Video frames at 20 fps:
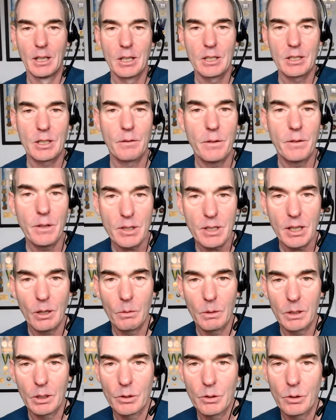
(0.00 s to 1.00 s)
So the first thing I
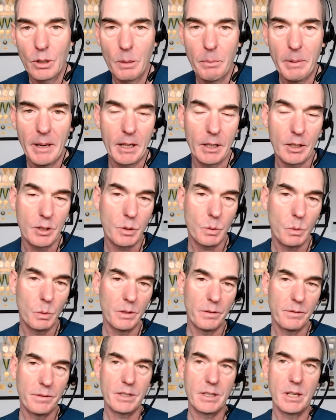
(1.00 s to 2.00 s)
want to talk about is
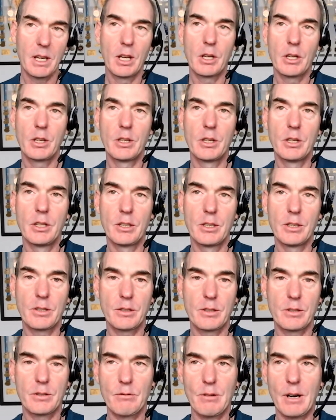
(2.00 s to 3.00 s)
Zwift's
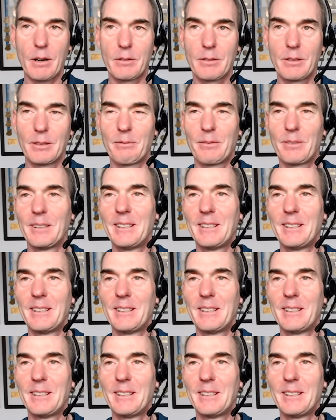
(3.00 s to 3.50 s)
destructive,